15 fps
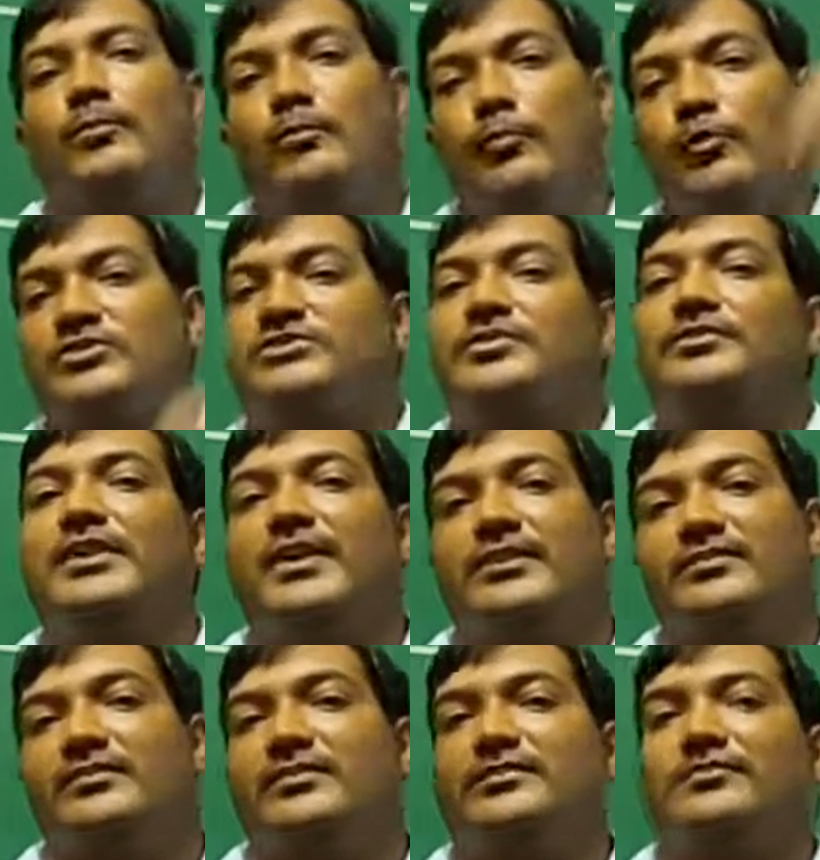In most of the
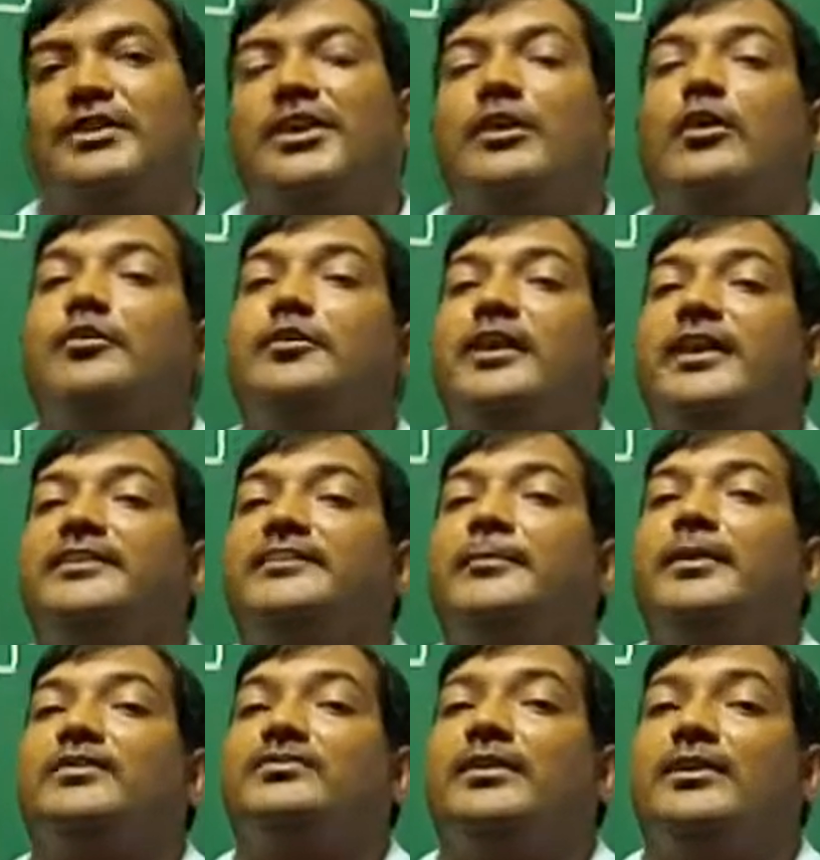cases, we cannot write
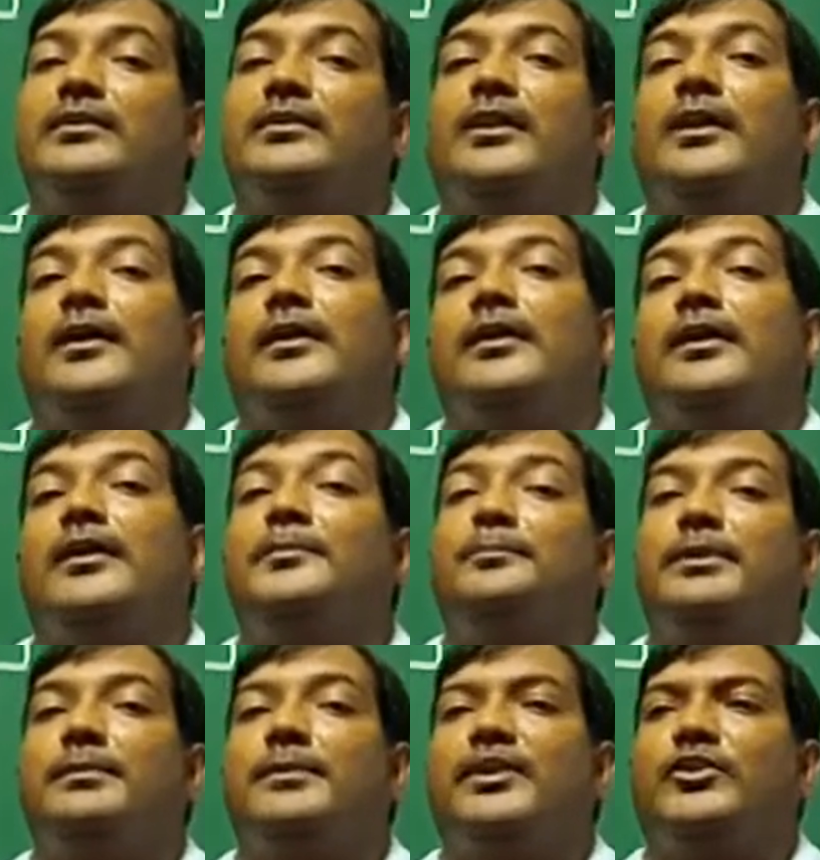them as
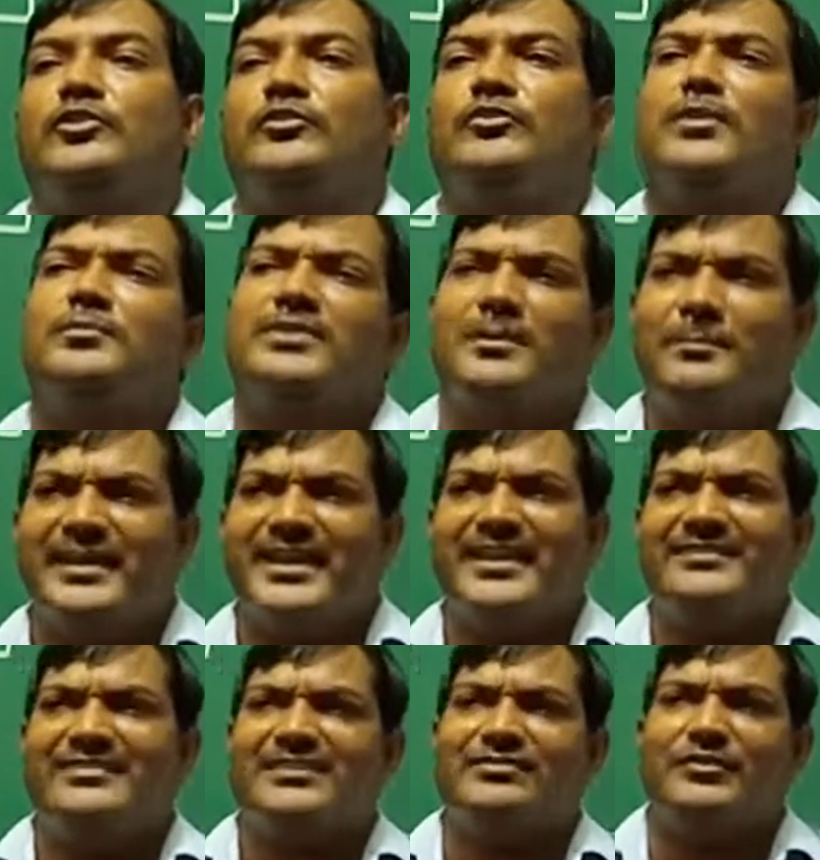in P by Q form. Some
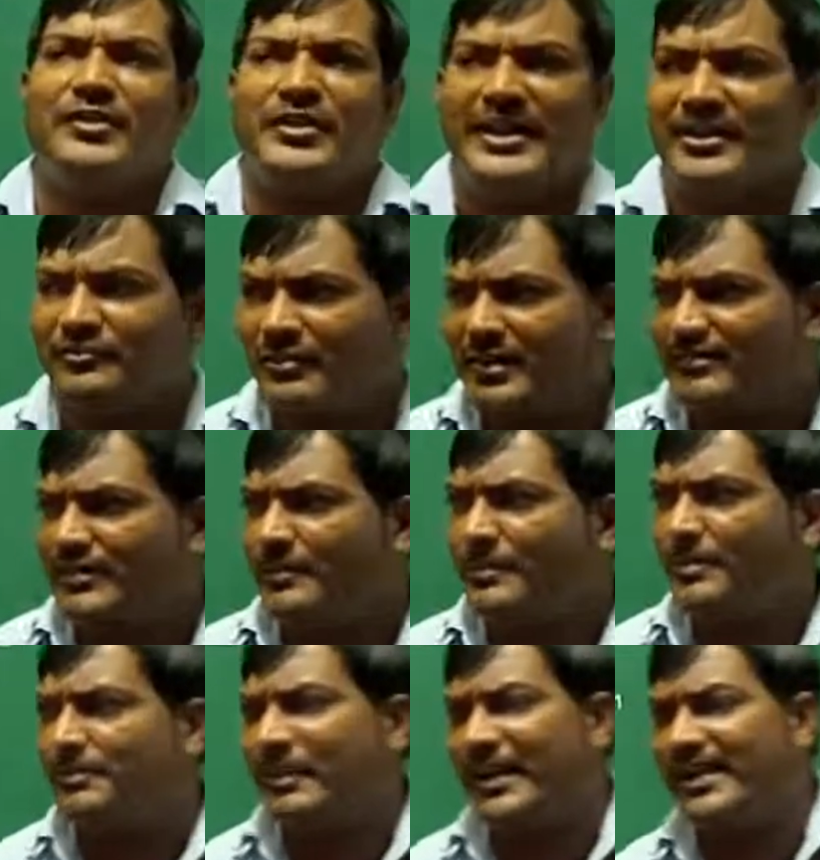cases we write, for
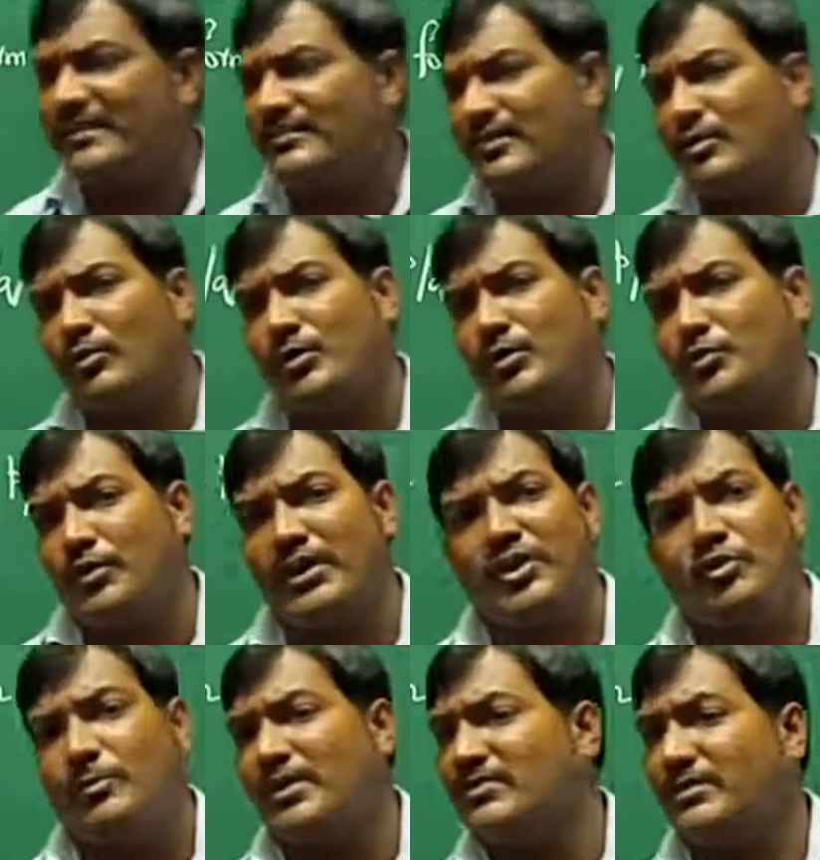example, pi is equal to
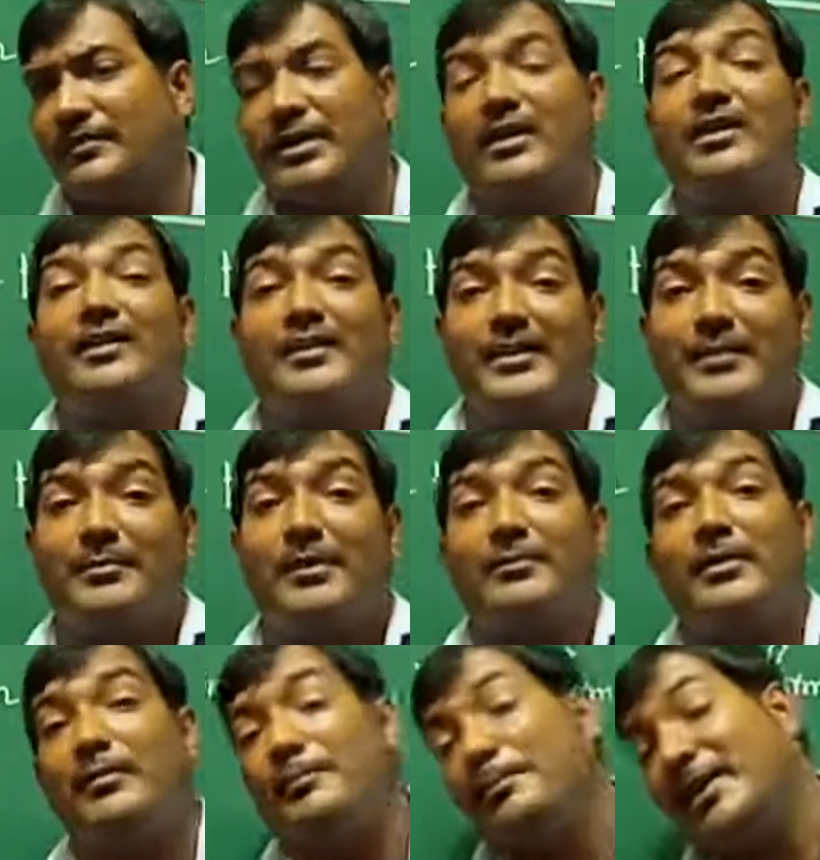22/7.
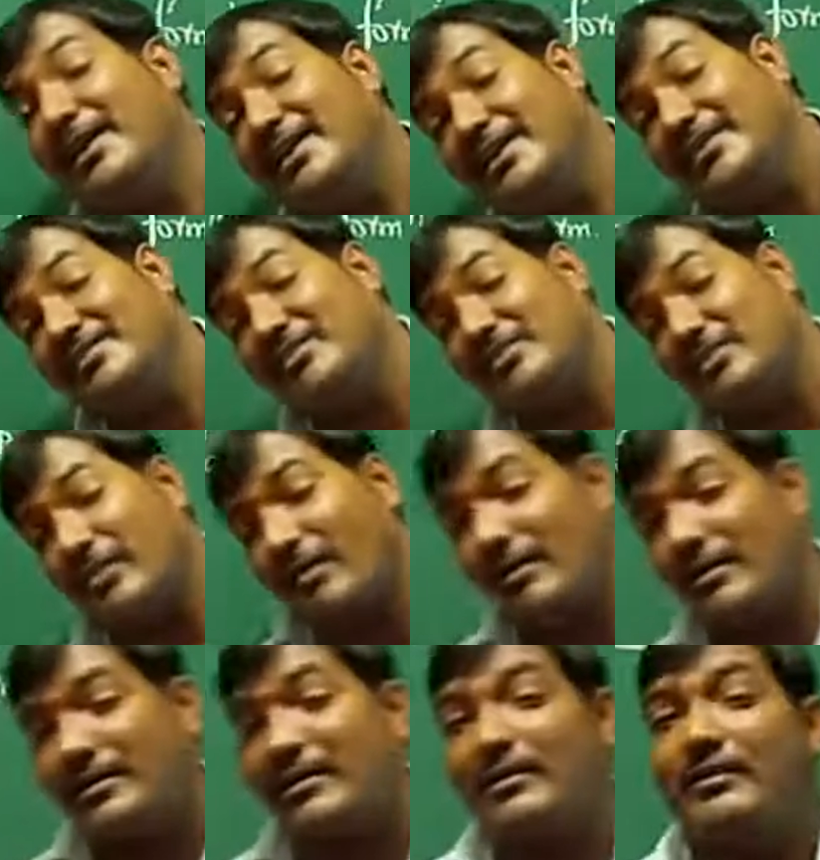Remember, pi is
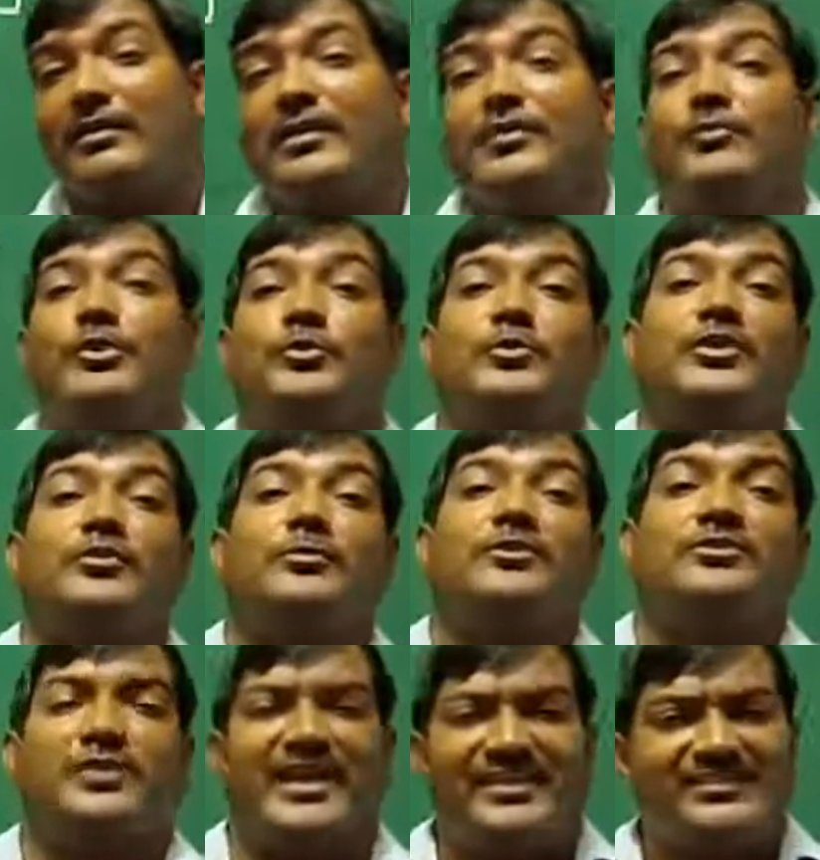not at all equal to
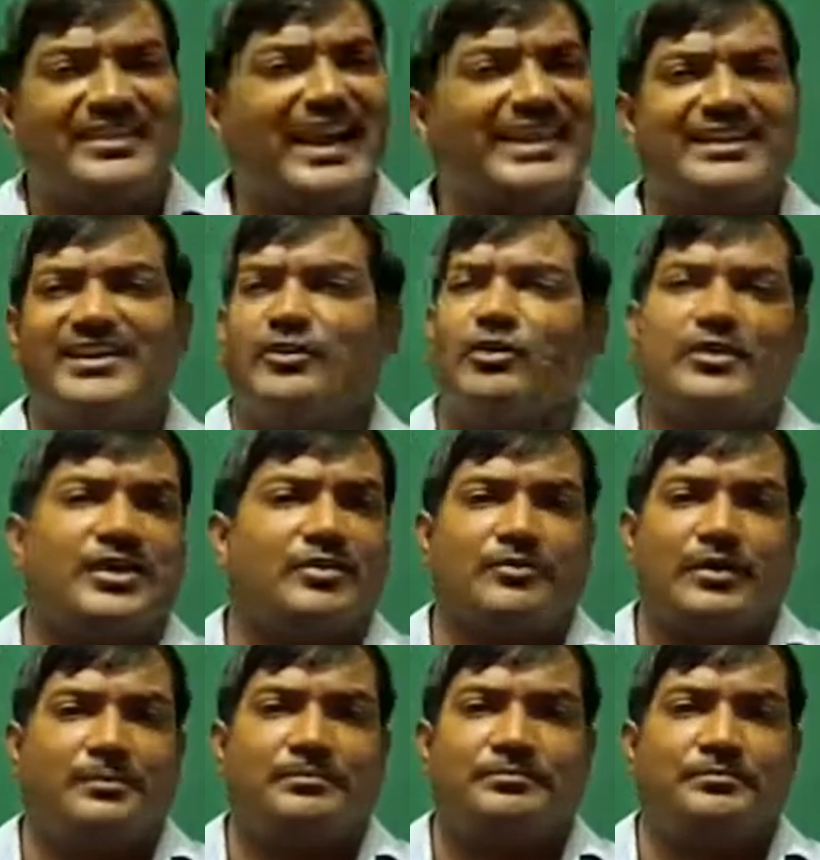22%. Exactly not
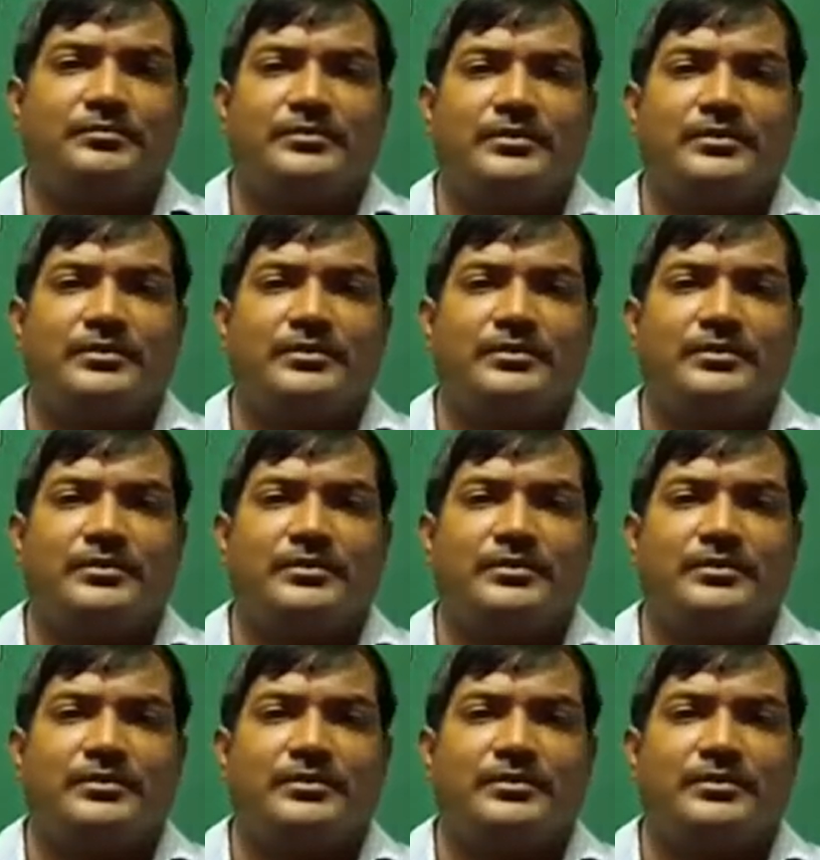equal.